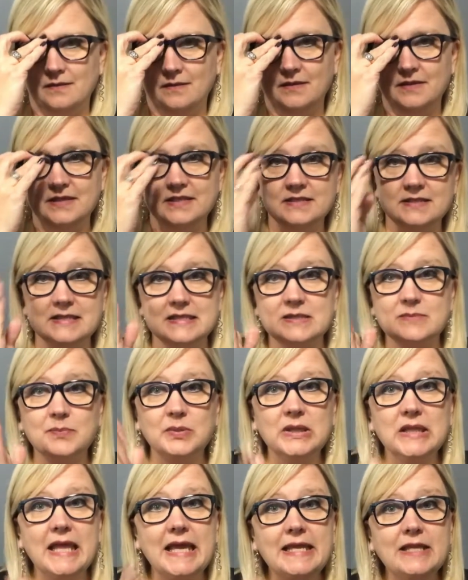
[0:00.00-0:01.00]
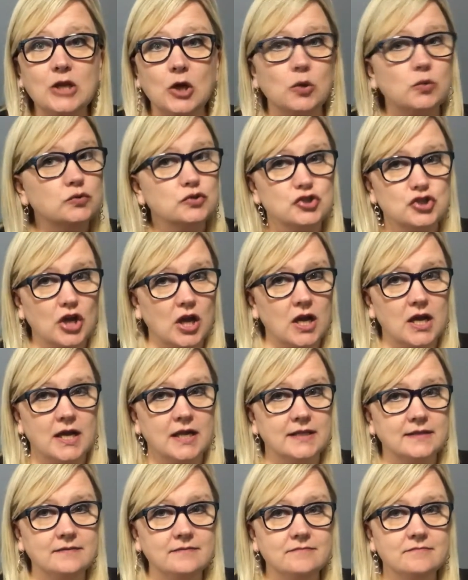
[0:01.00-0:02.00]
This is plain old
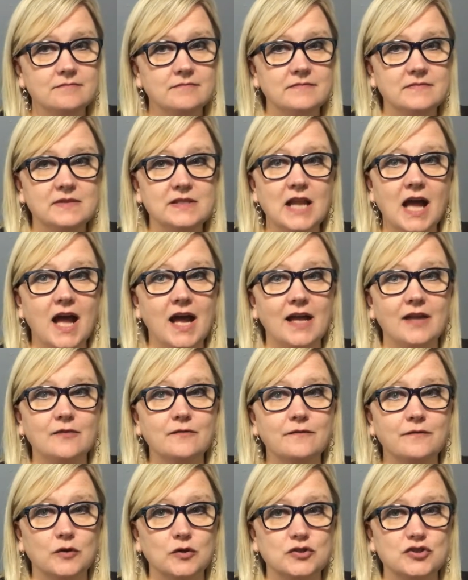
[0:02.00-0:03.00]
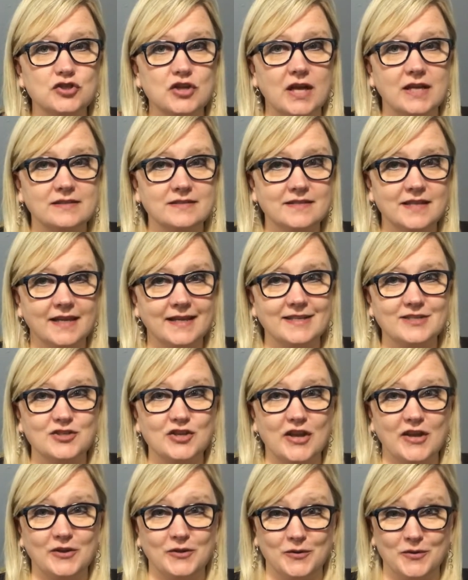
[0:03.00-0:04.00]
John, not 1 John, 2
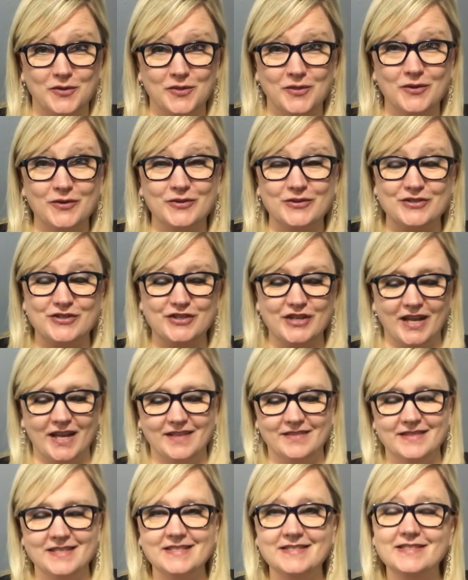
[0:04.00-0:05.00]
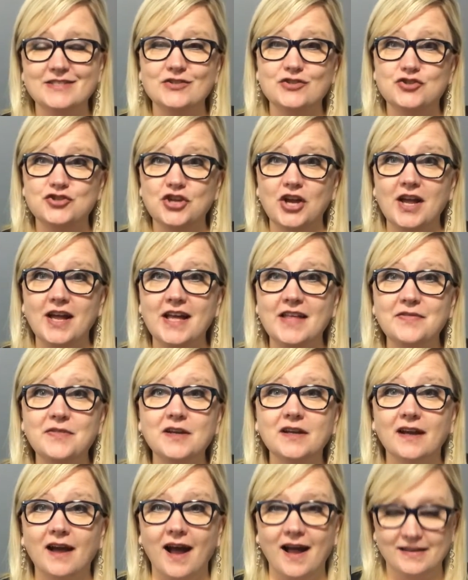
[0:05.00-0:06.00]
John, or 3 John. This is John the
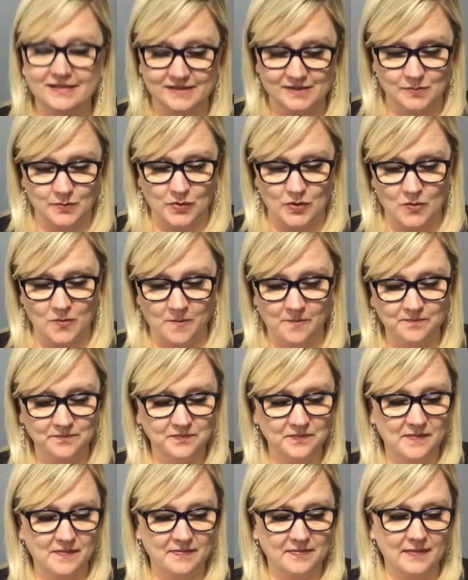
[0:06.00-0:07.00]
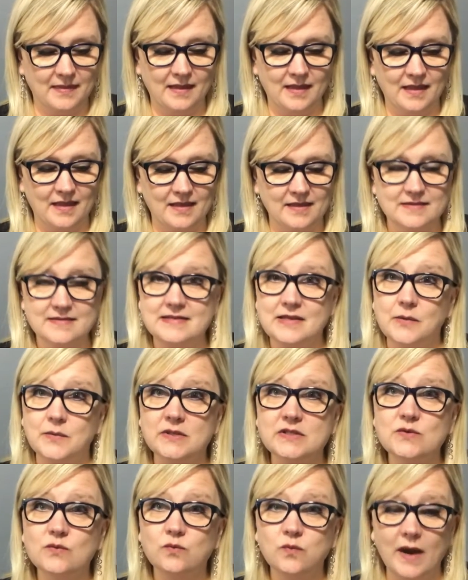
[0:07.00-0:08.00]
Gospel. So
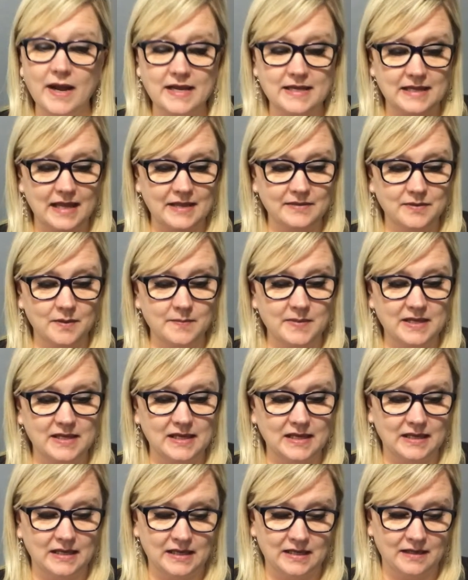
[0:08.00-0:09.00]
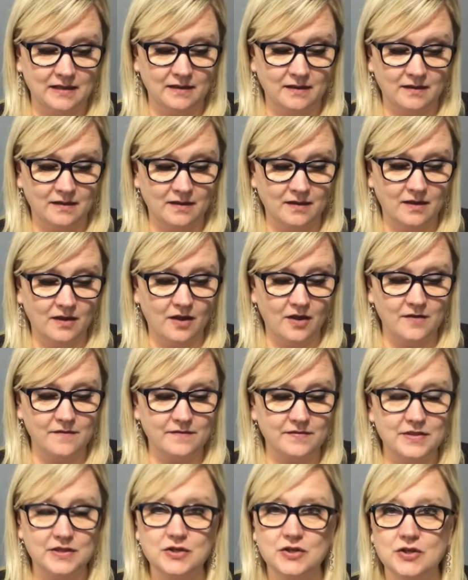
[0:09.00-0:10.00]
it's right at the beginning
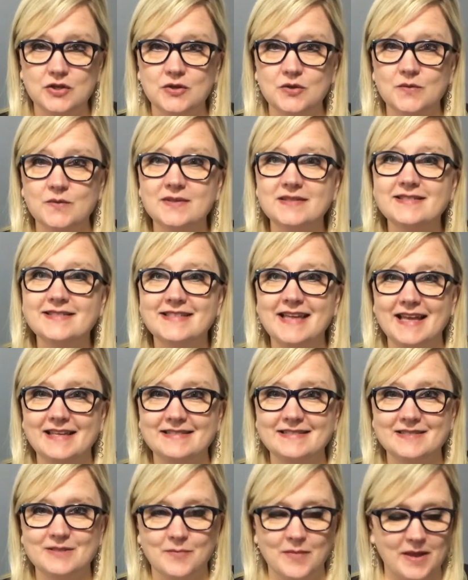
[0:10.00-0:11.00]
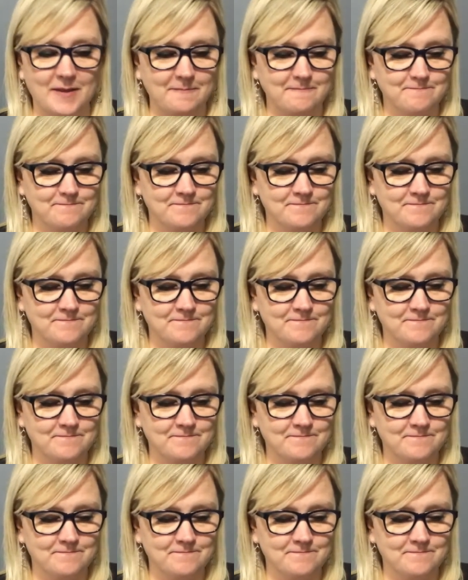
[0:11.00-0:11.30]
of the New Testament.